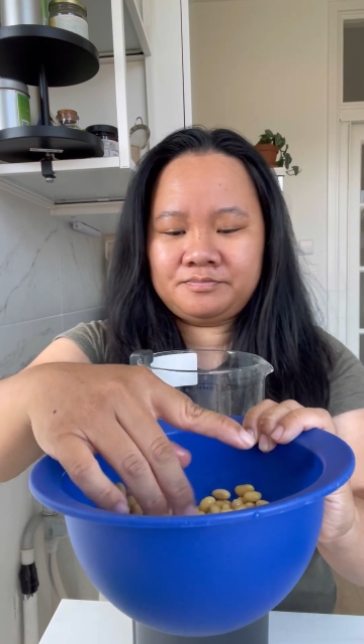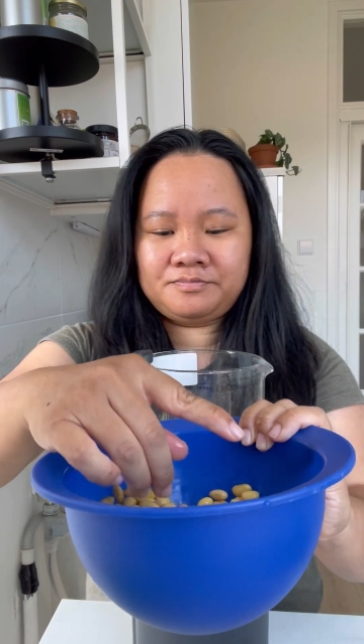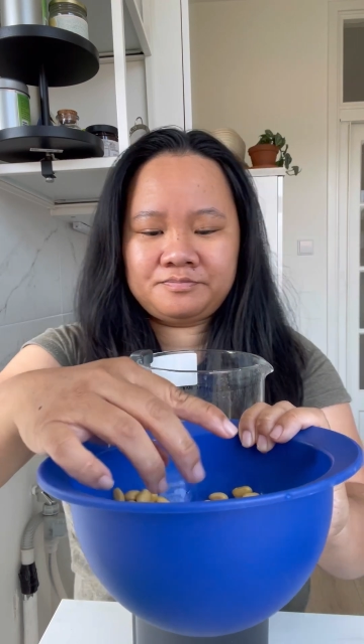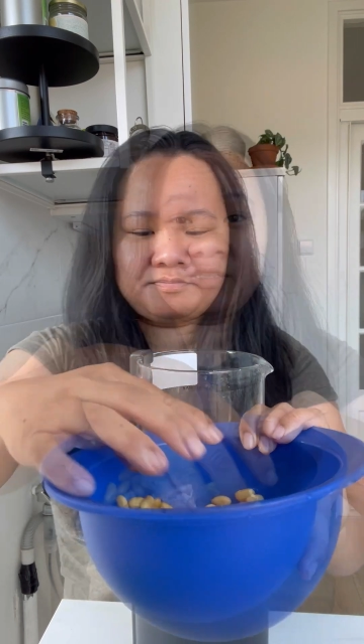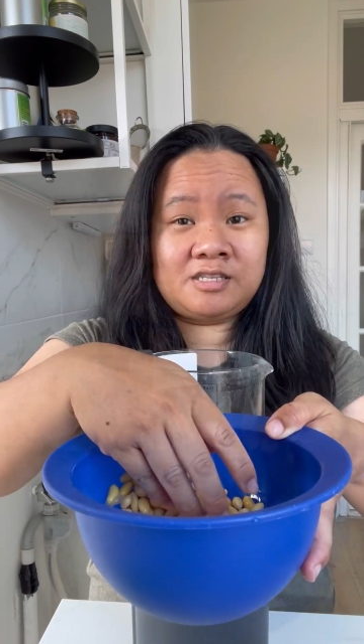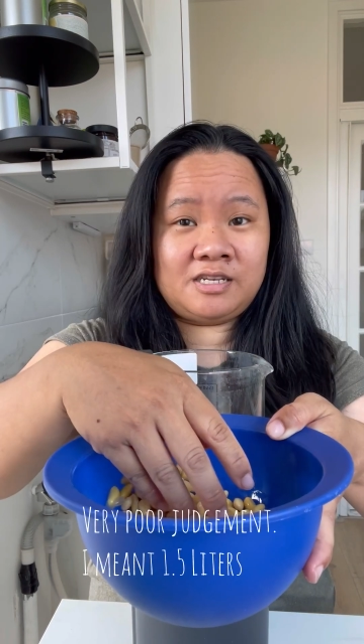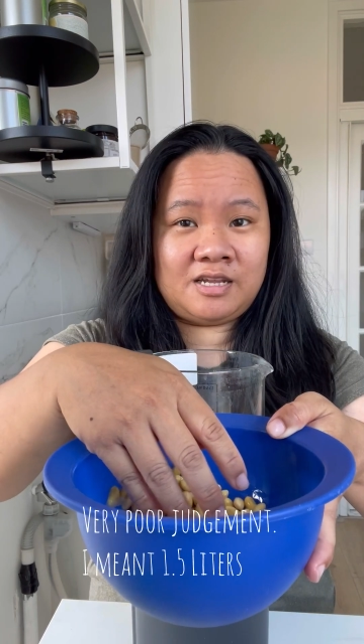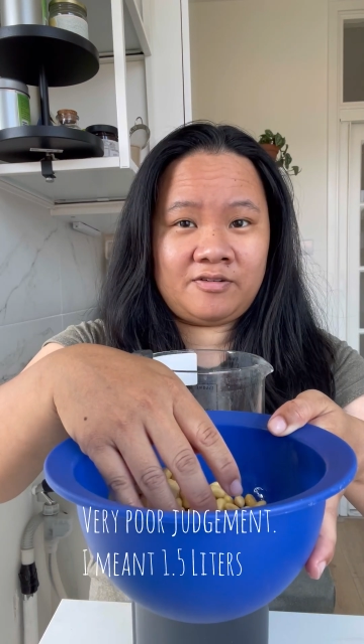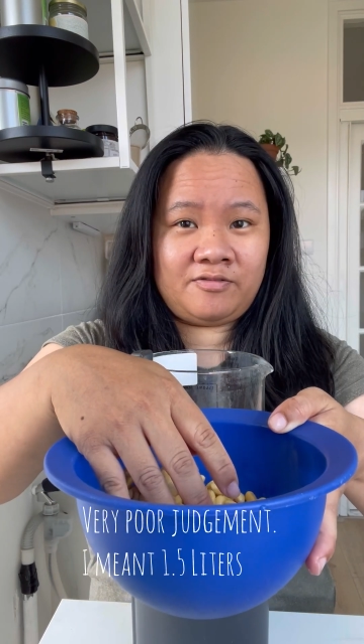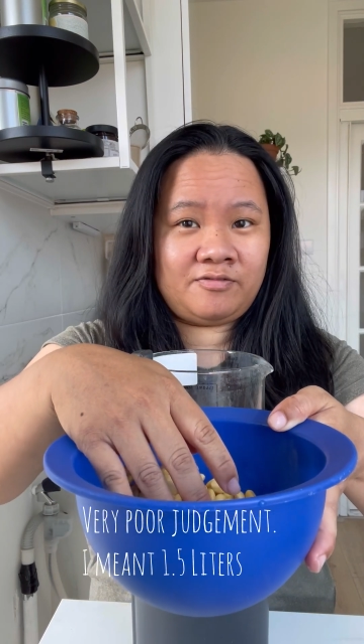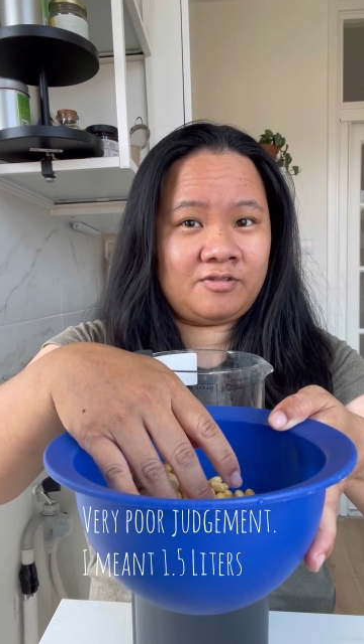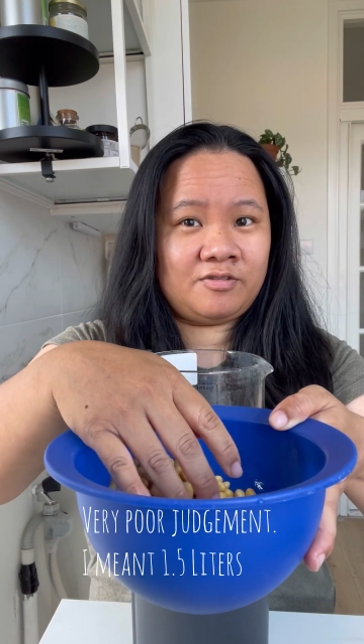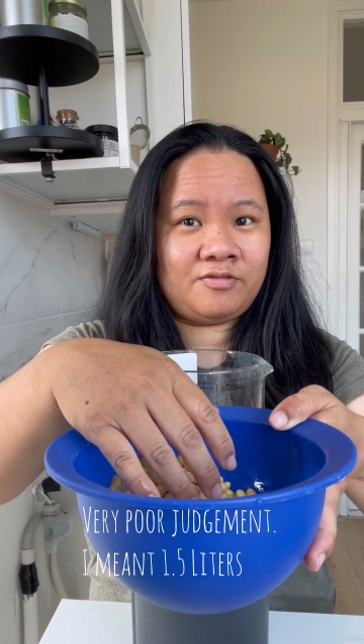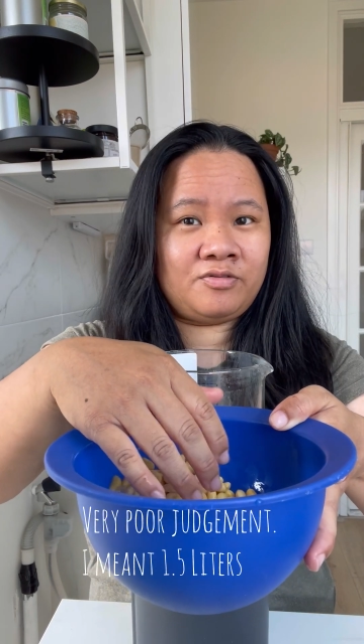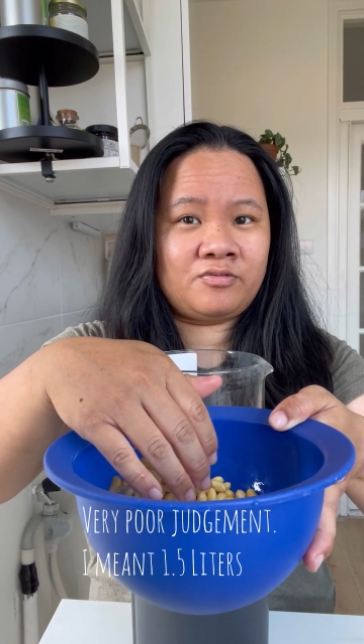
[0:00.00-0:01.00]
It's enough
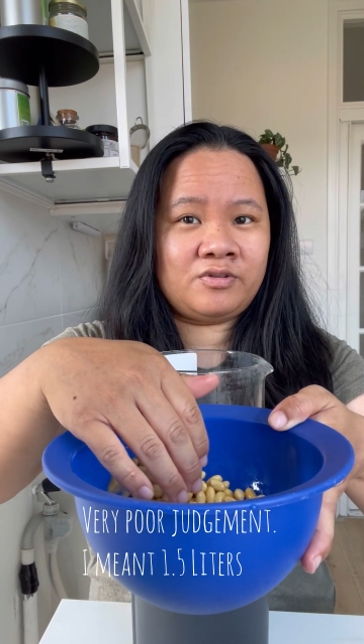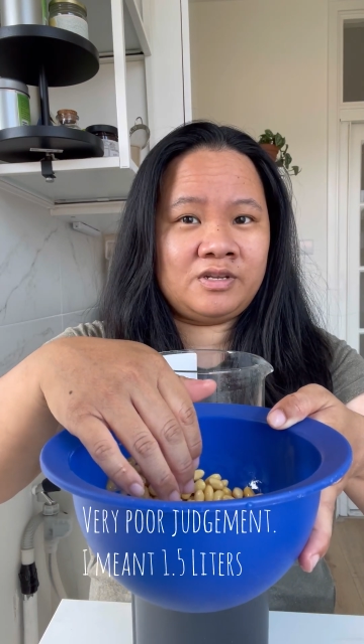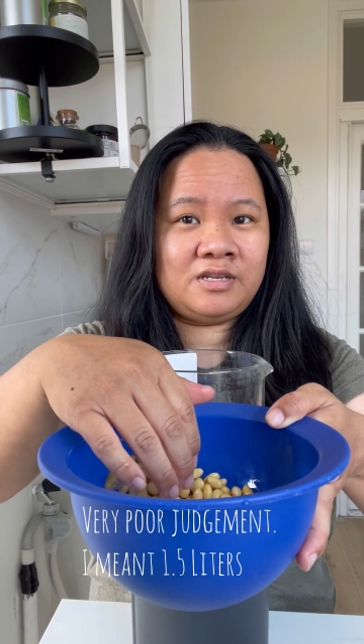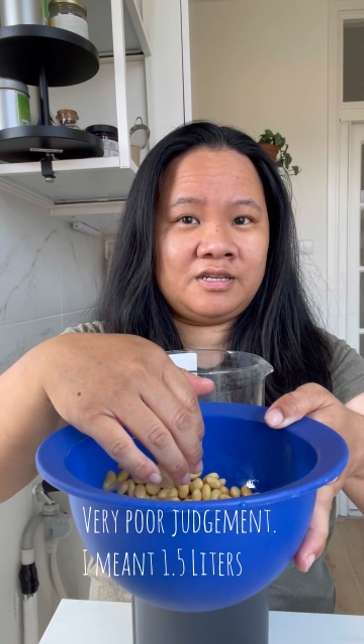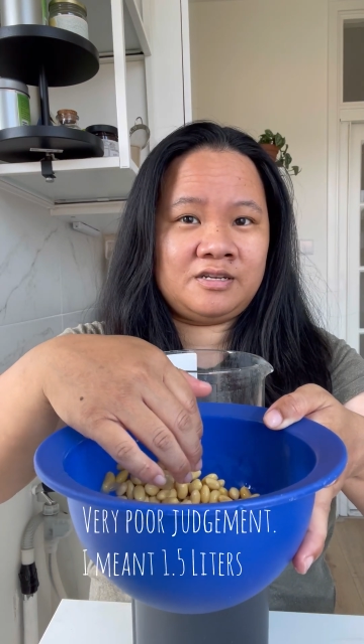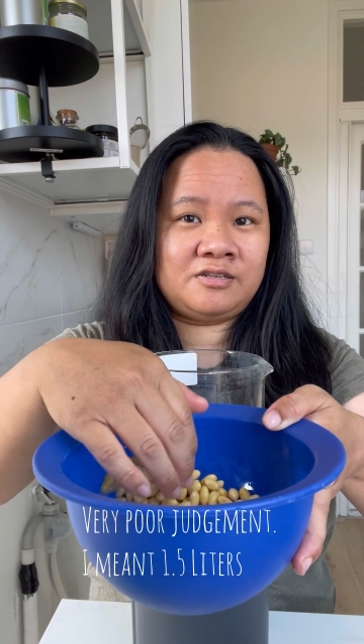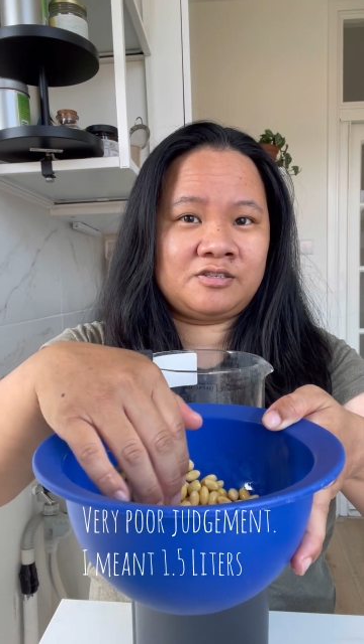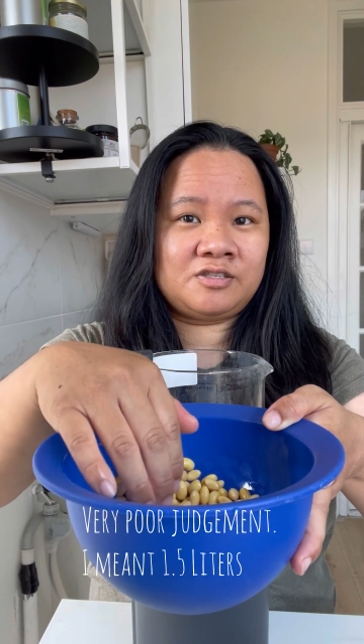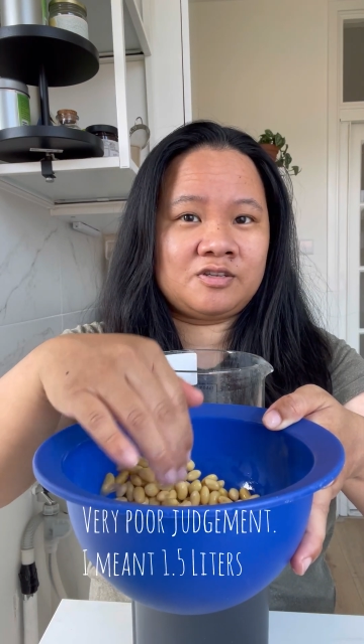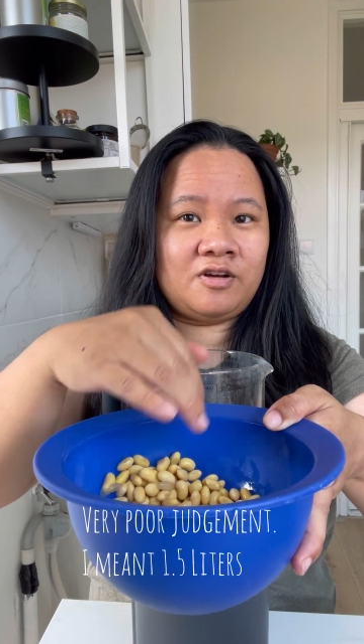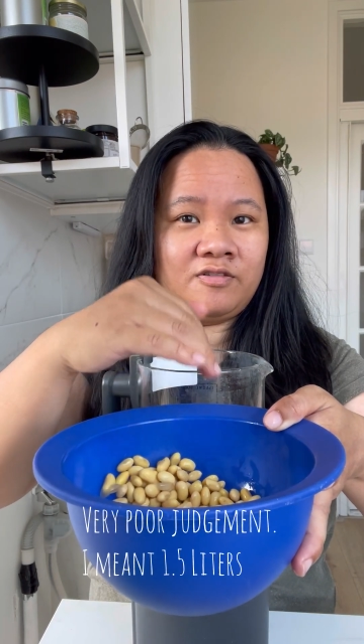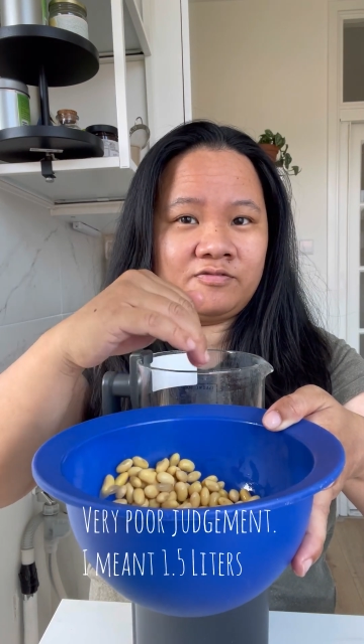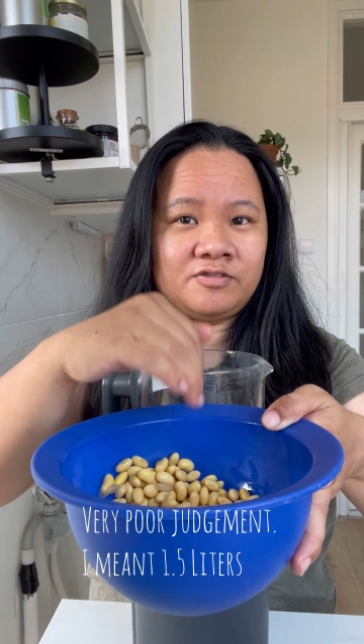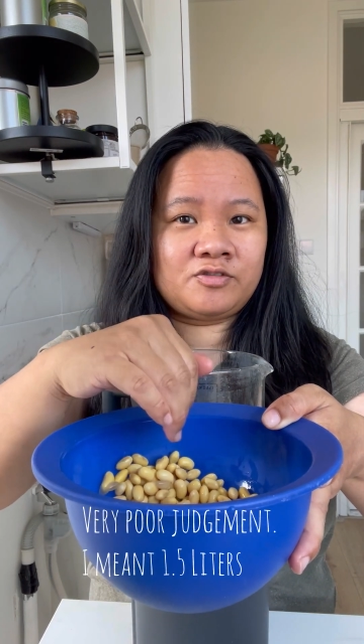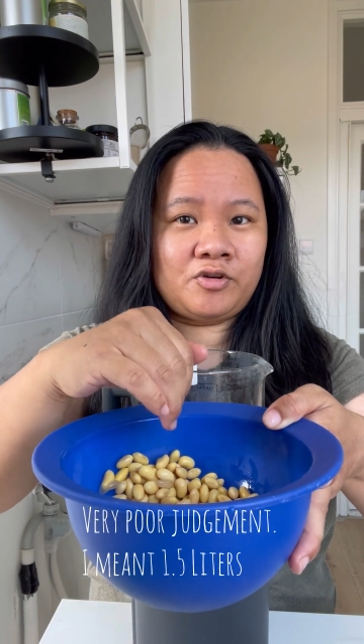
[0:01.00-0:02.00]
for 3 liters
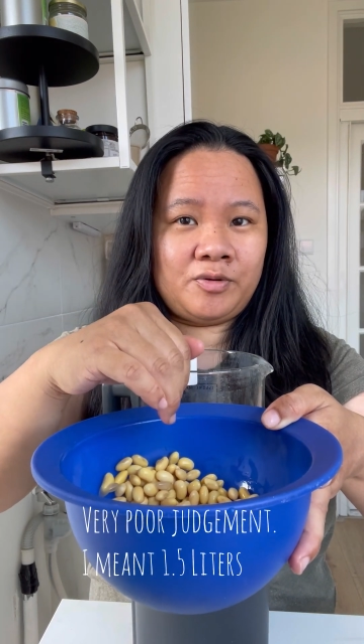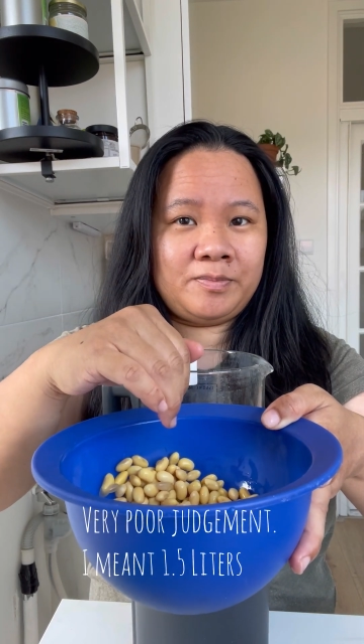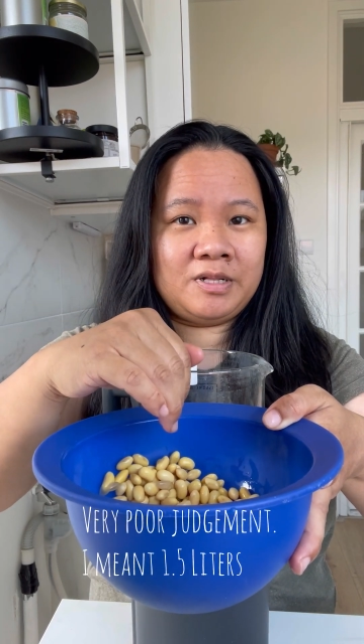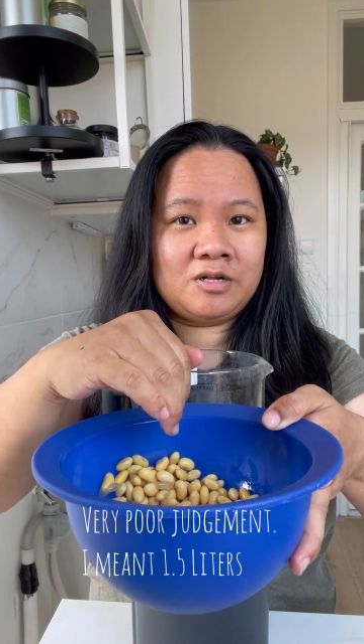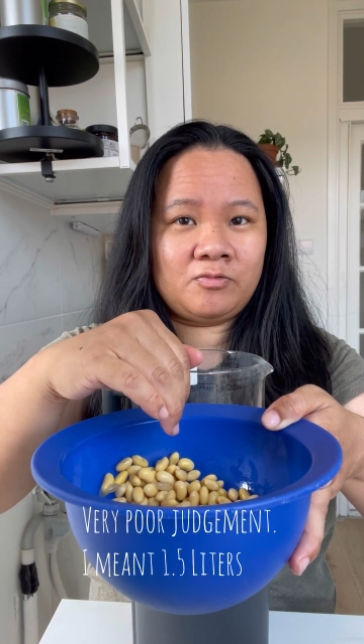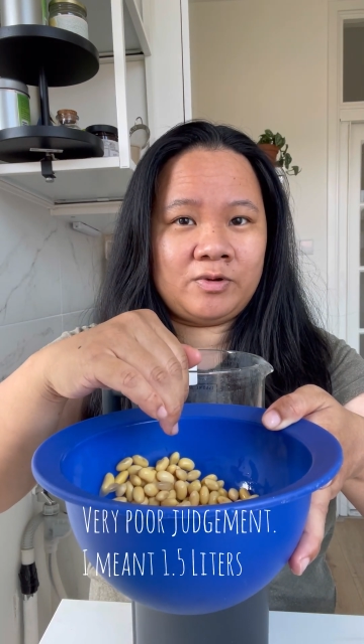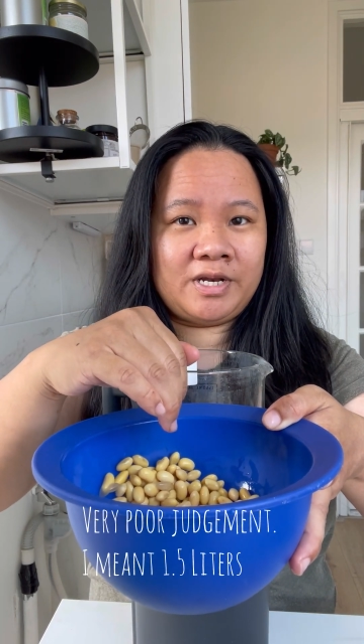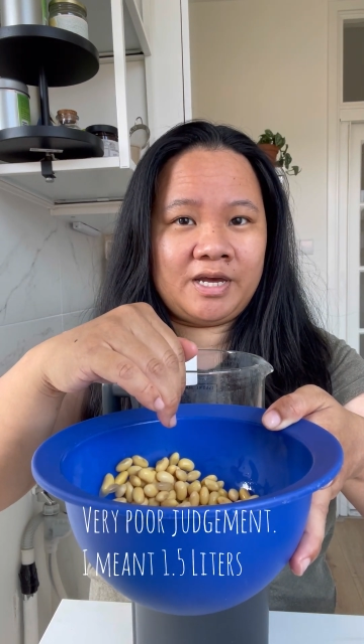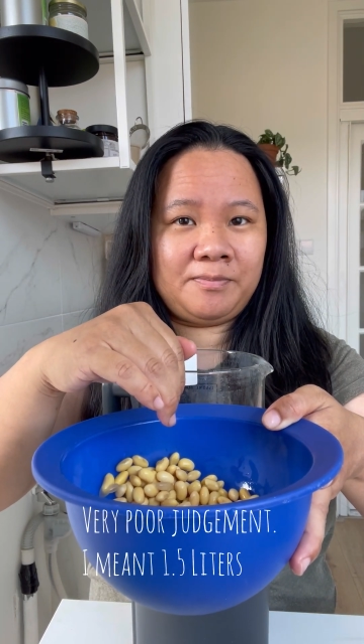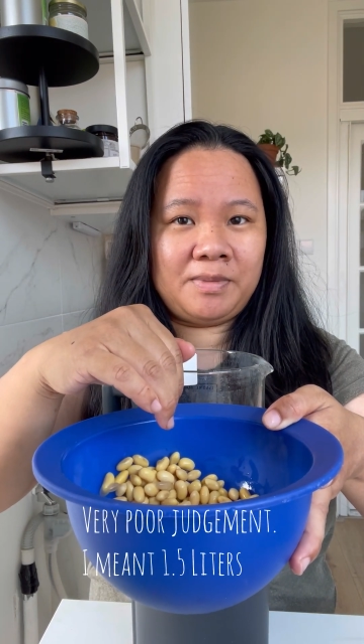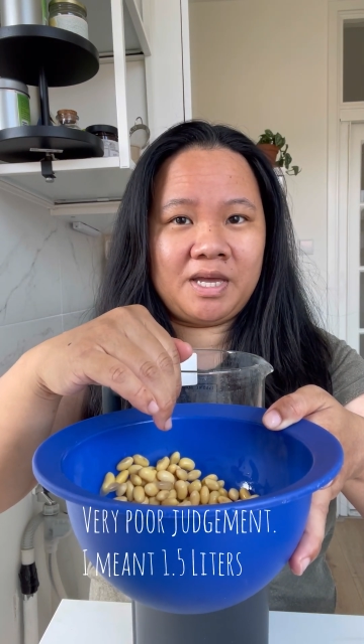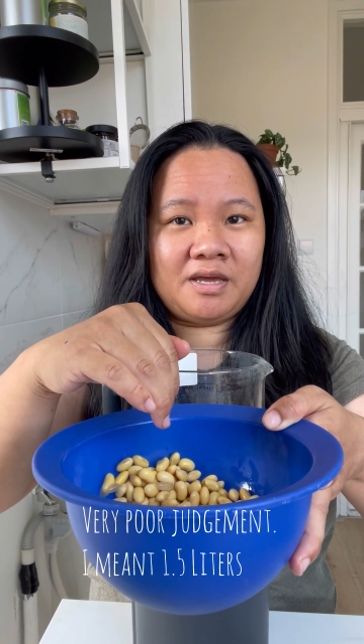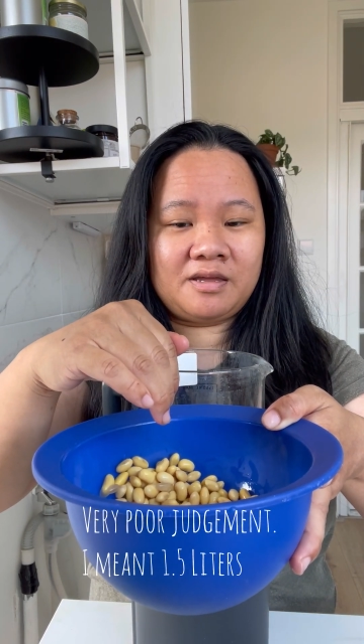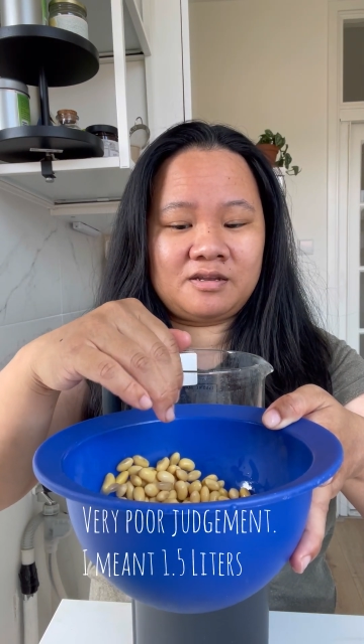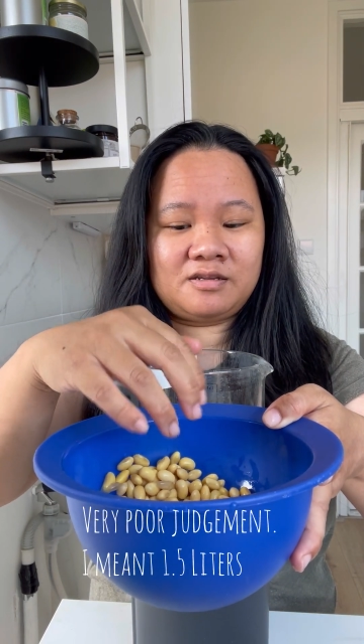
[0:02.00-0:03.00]
of soy milk when I
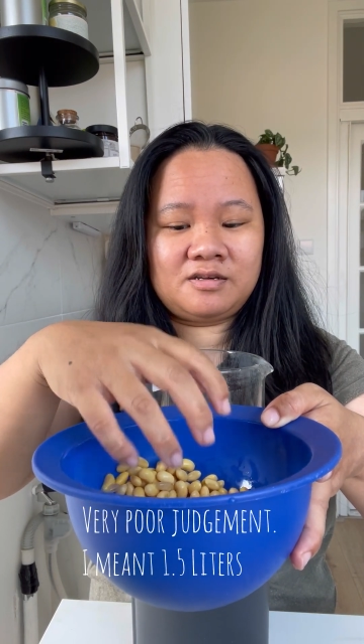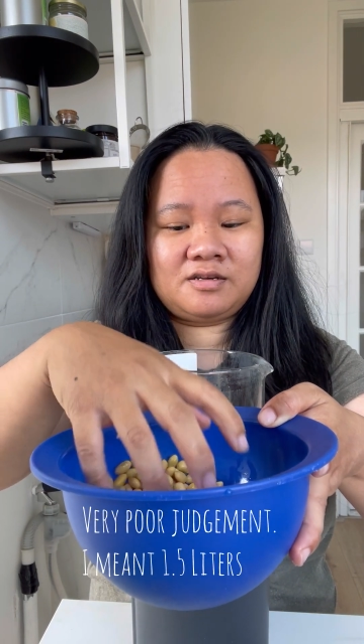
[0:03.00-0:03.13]
make it.